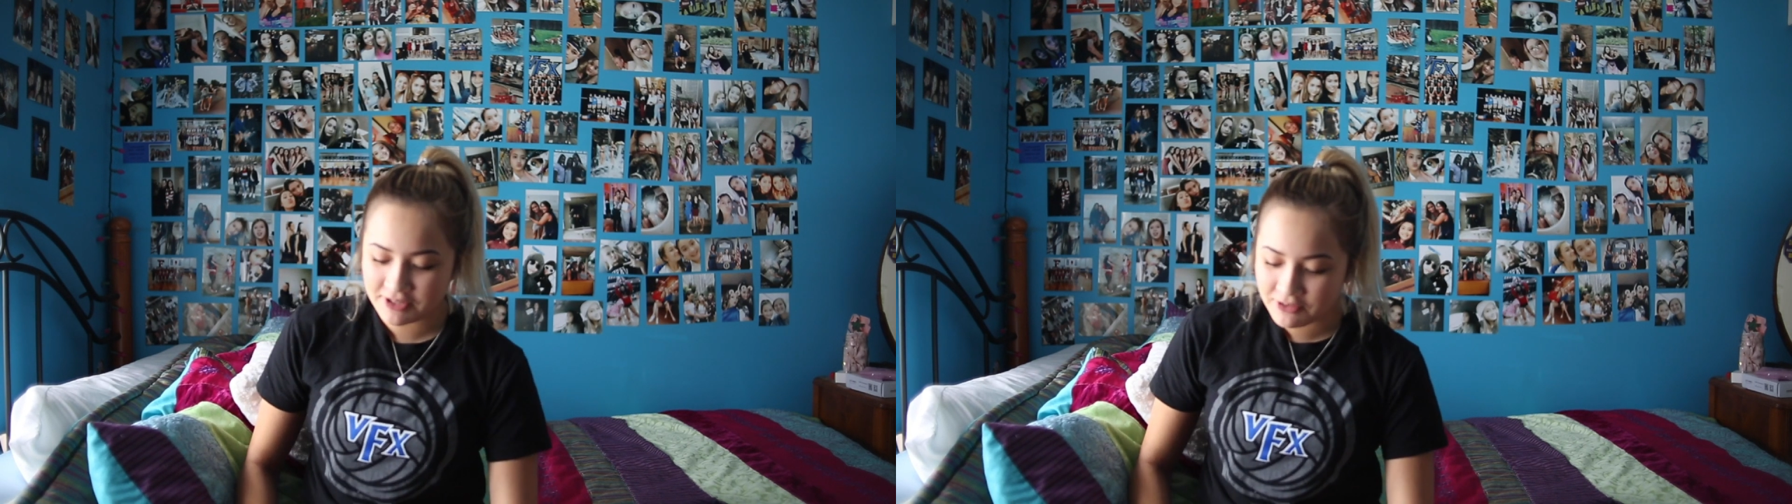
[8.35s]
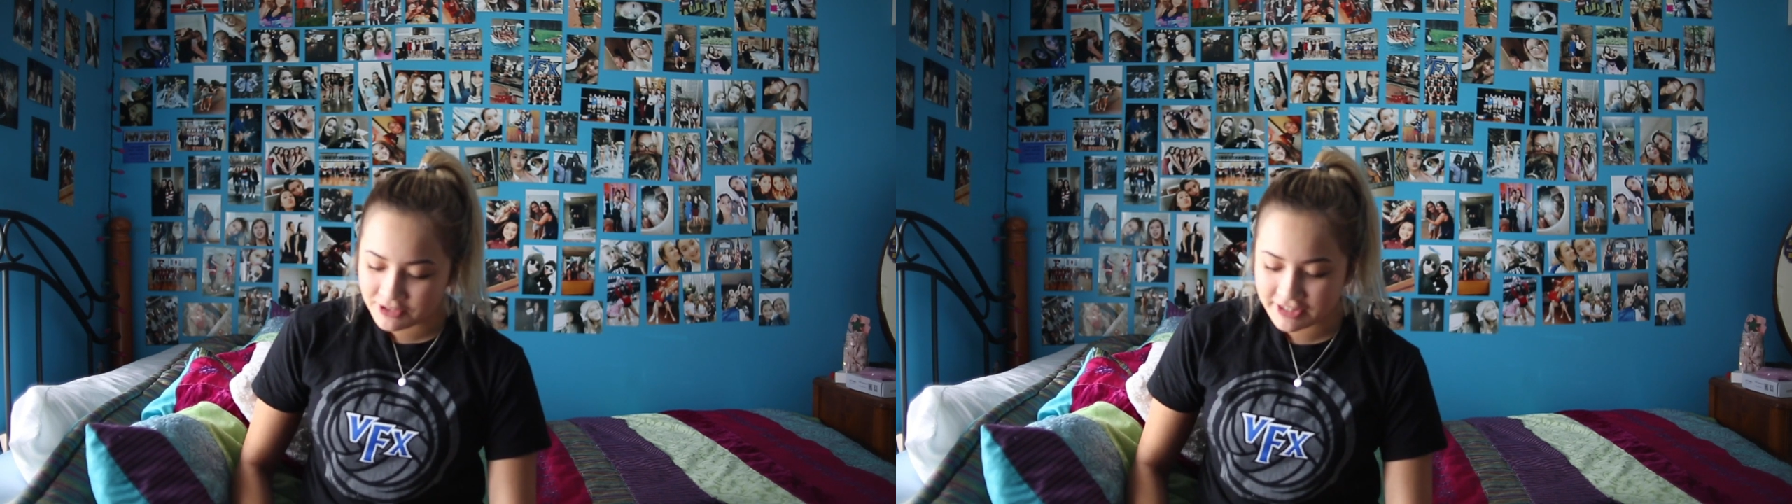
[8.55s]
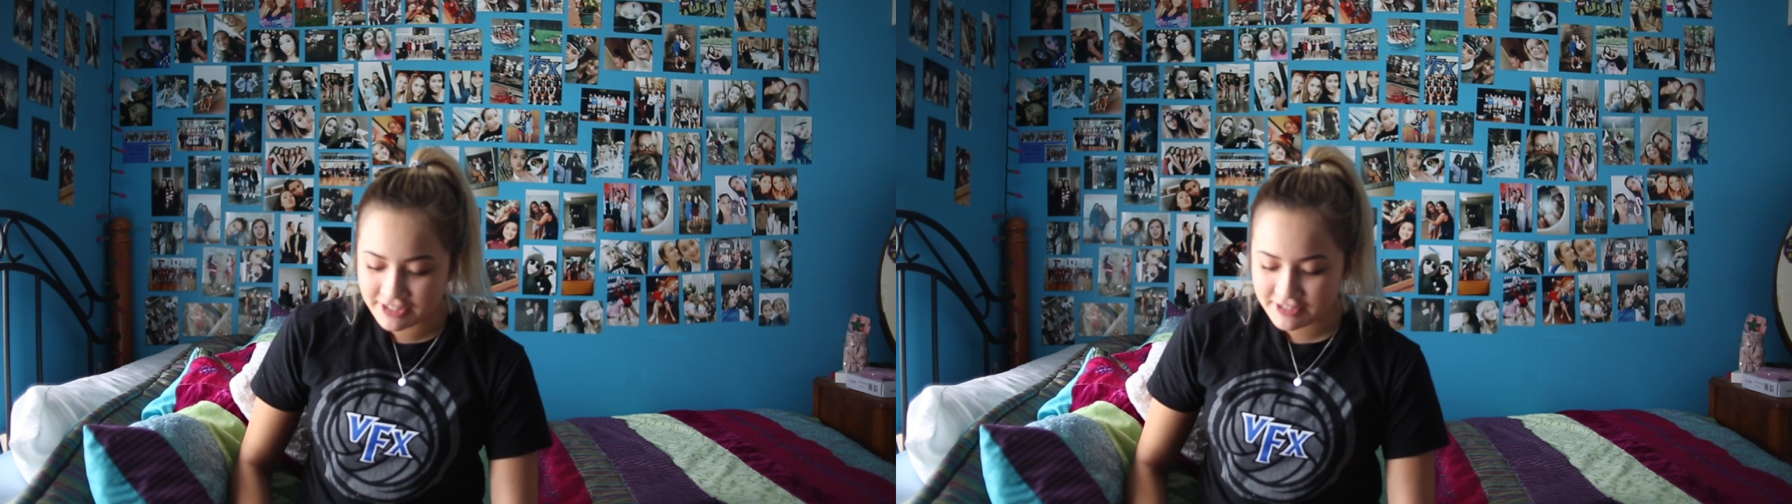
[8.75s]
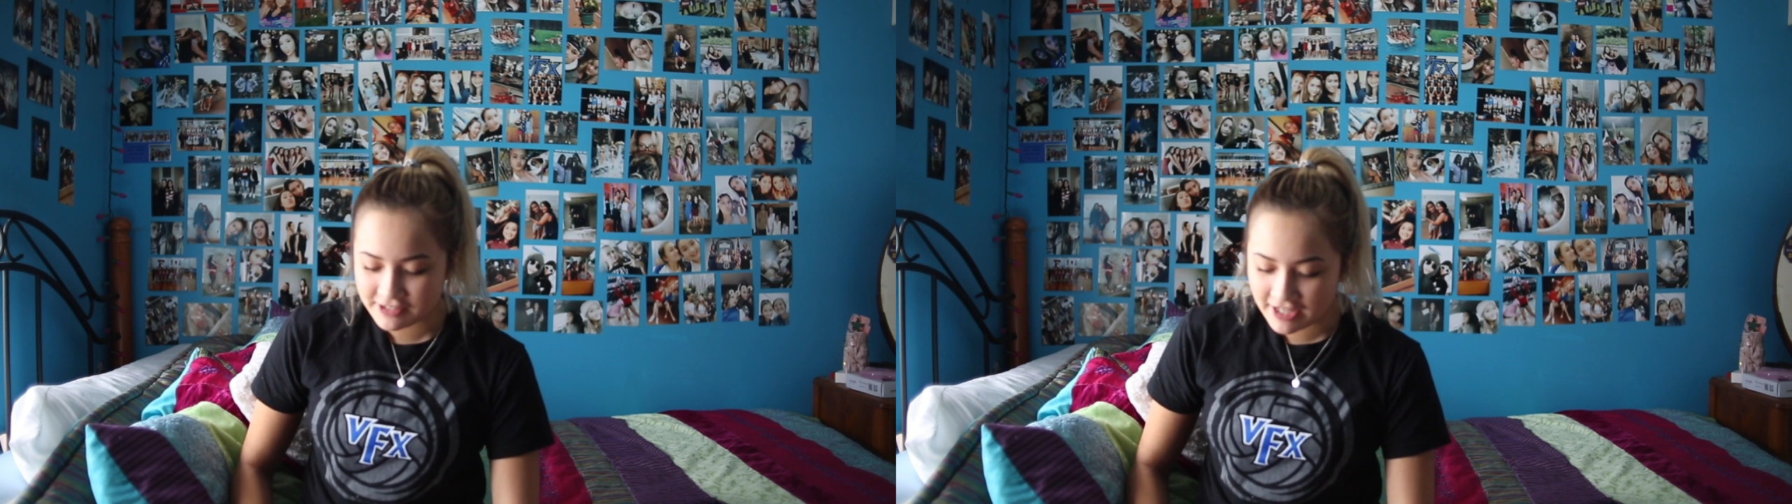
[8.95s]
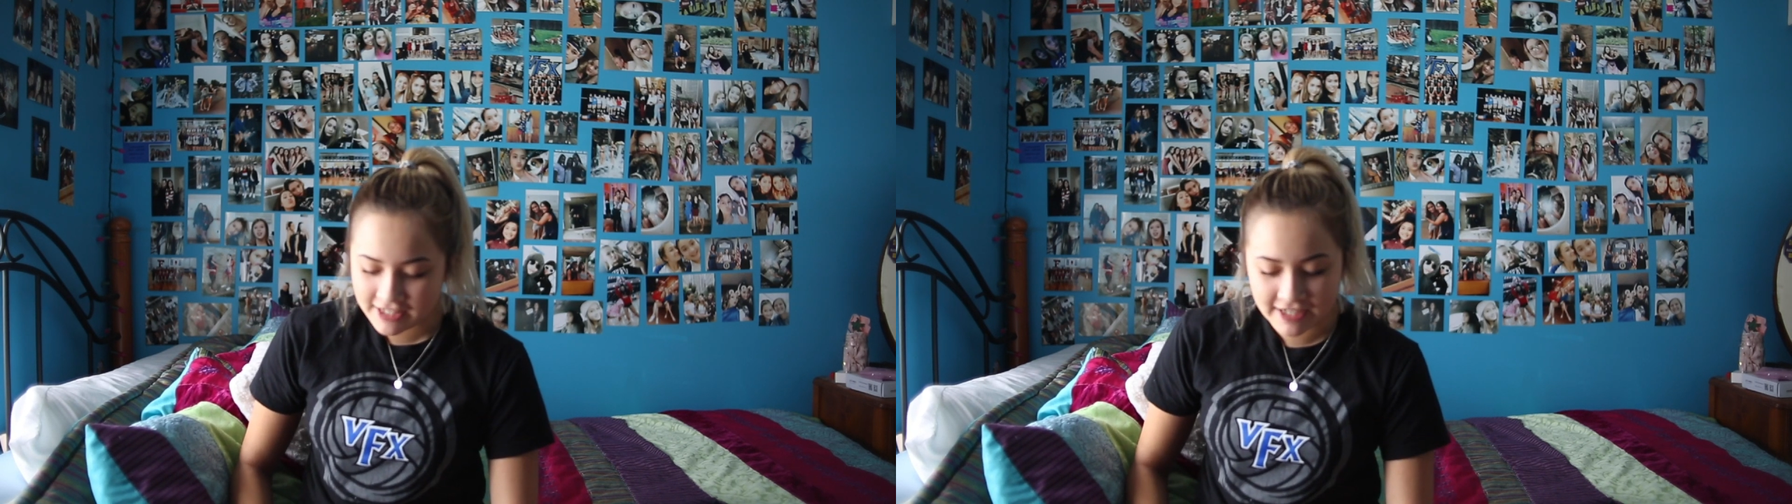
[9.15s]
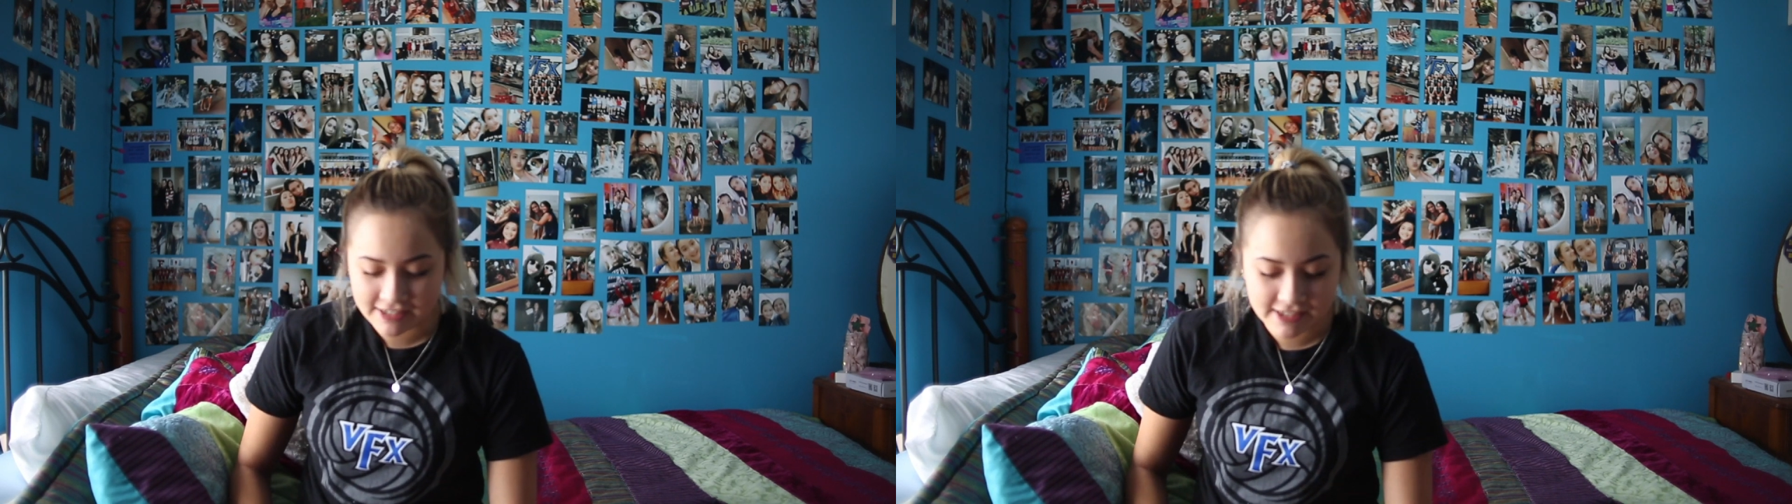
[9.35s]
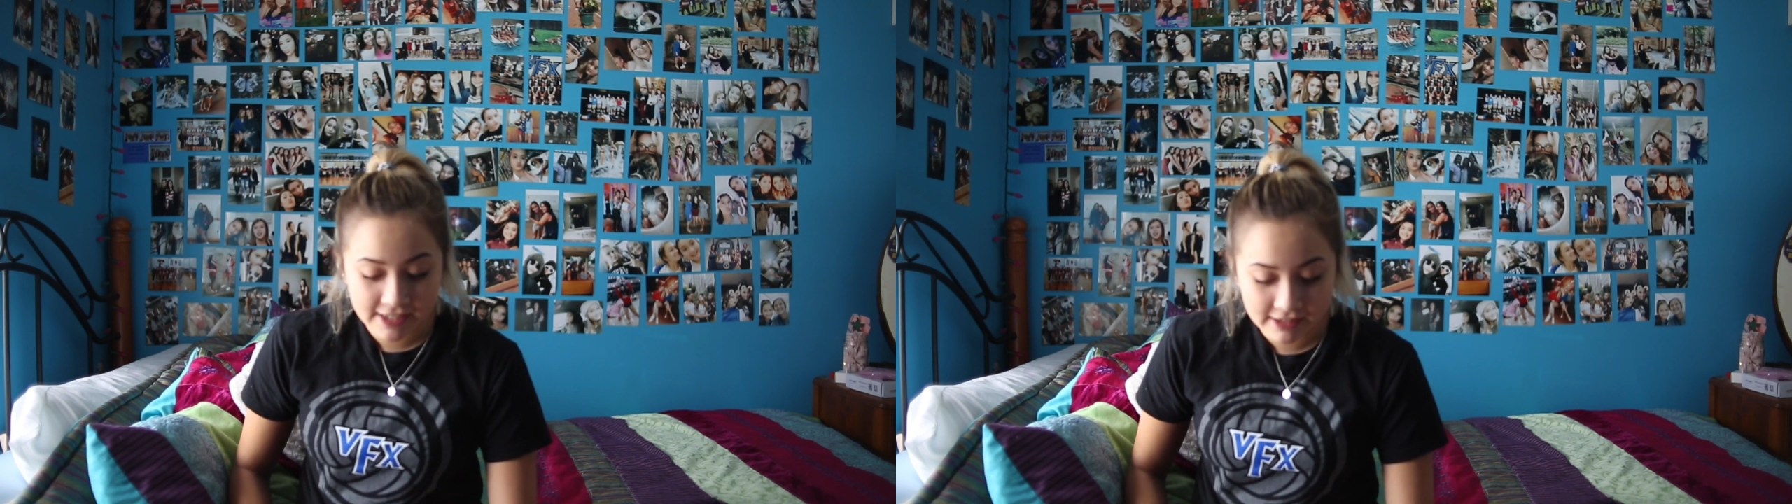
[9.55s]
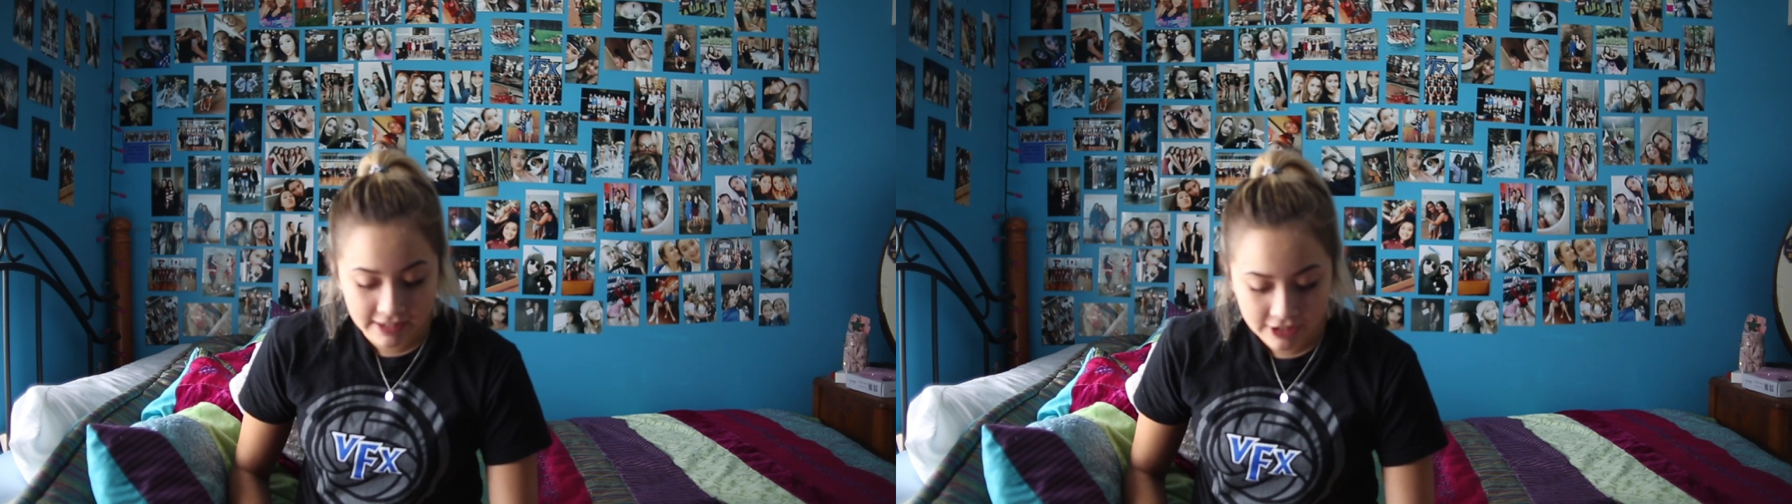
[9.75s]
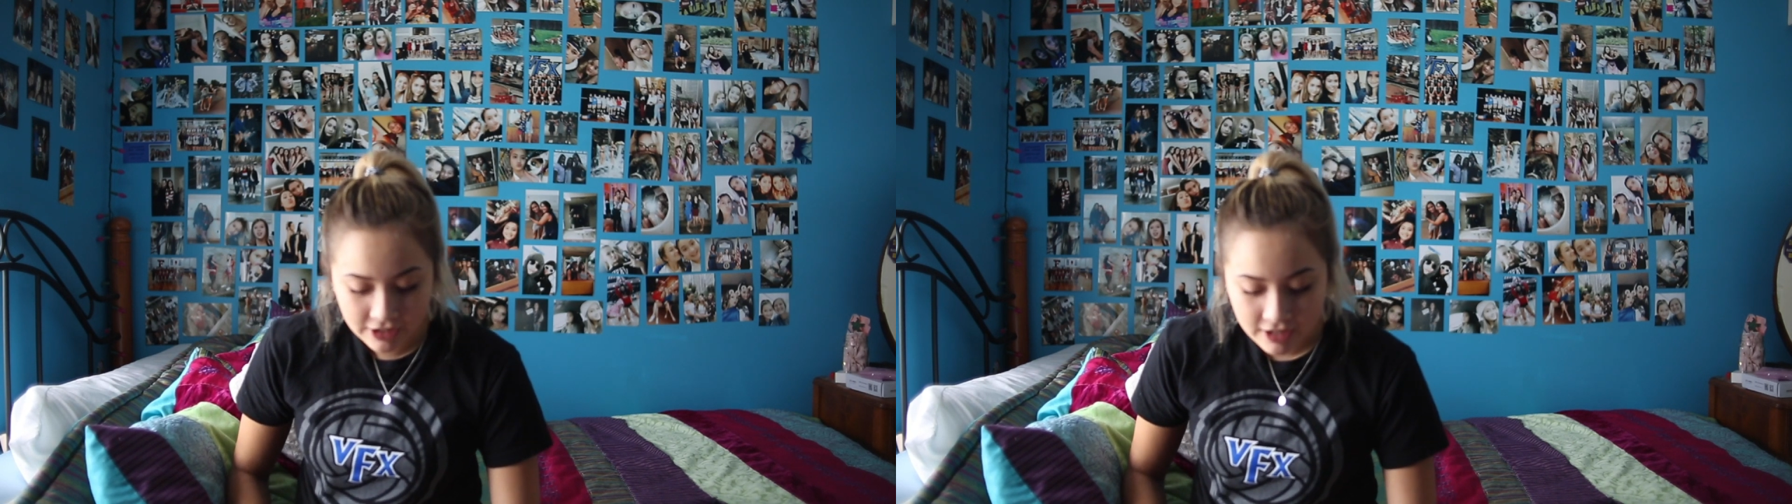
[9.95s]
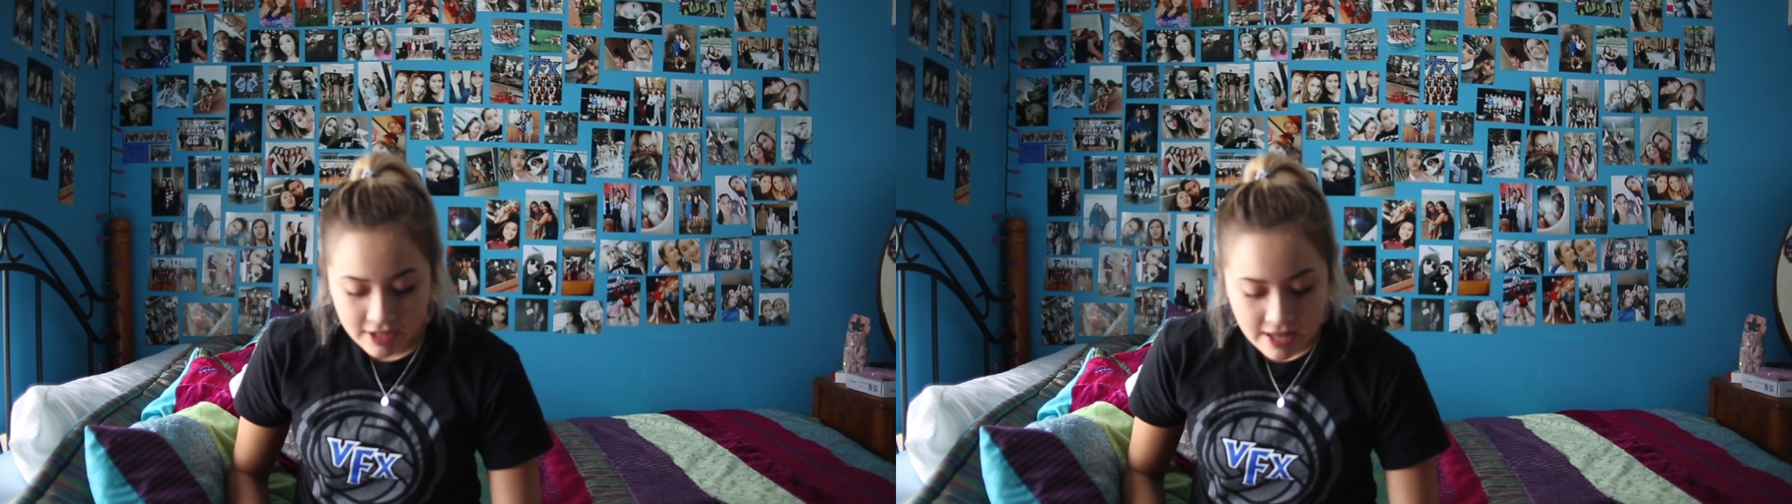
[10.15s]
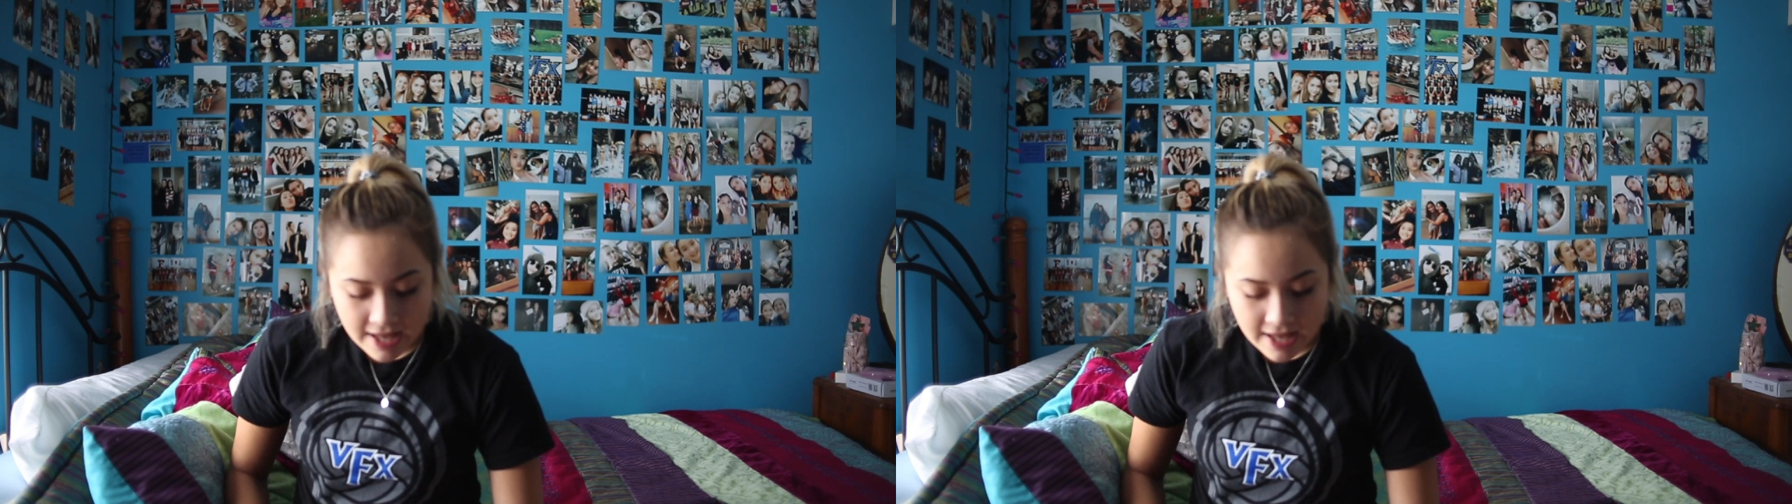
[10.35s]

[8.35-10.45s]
record this so that I can edit it later.